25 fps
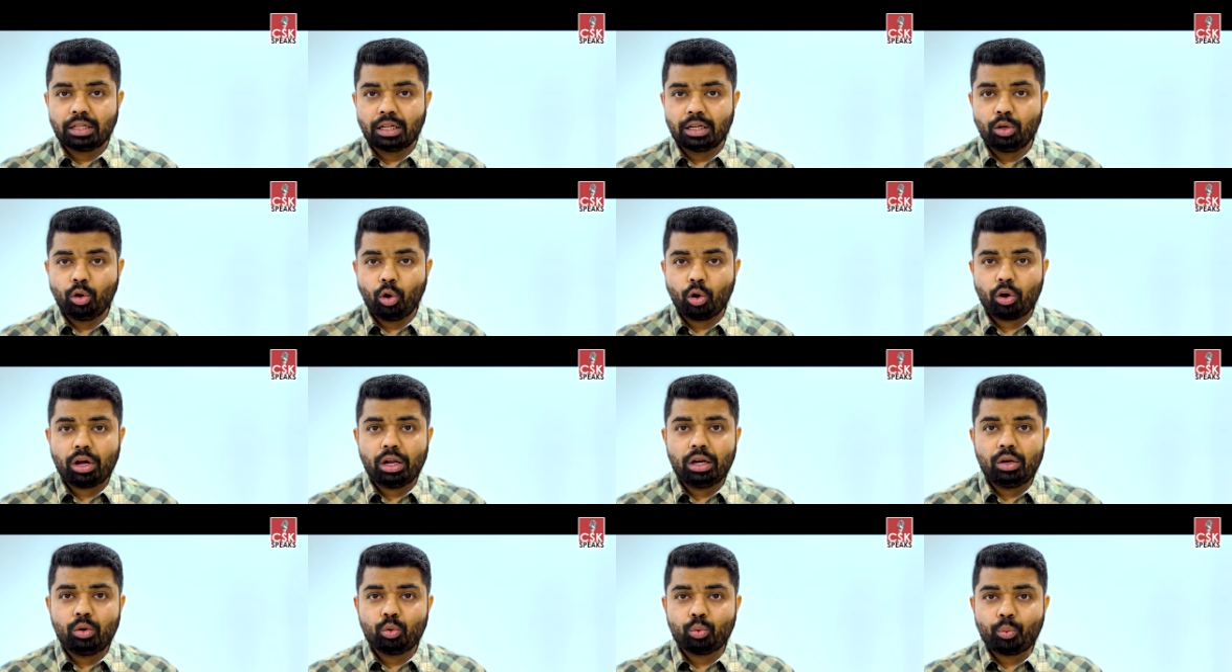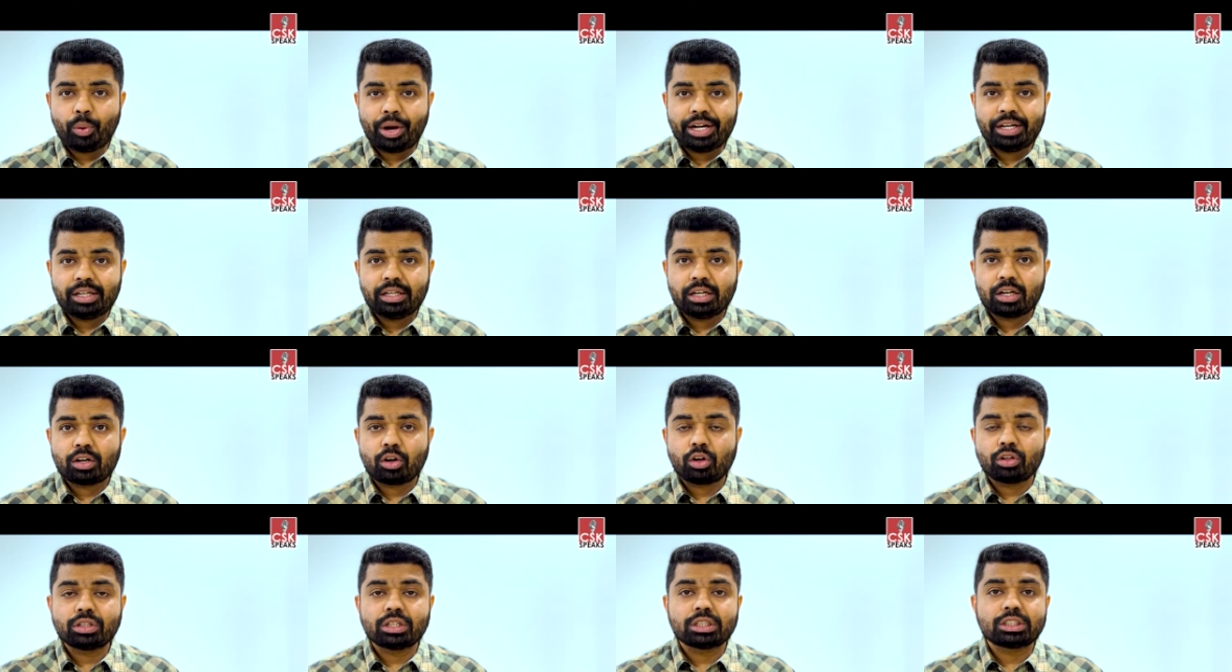local vendor
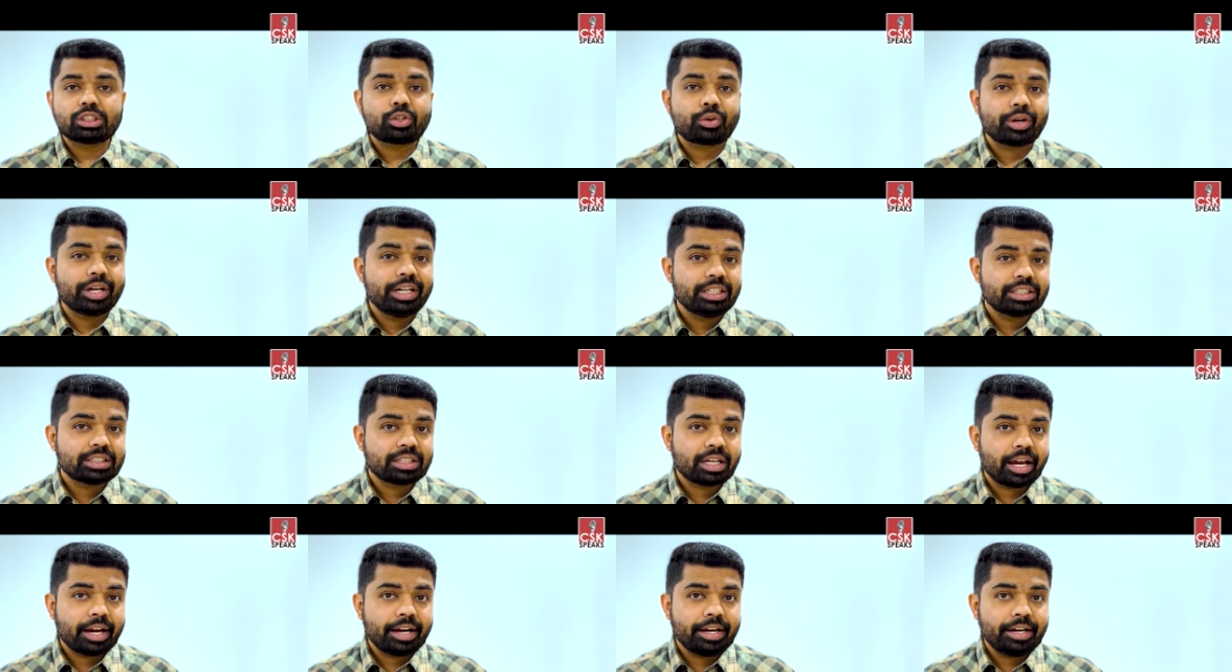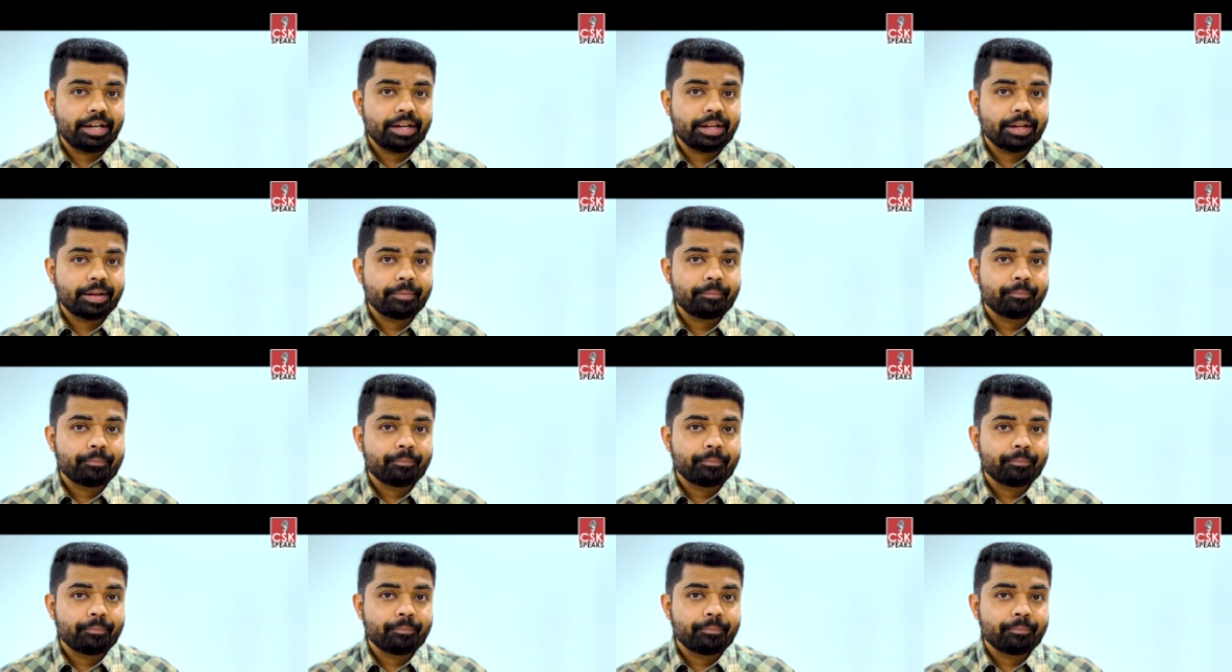on the street side,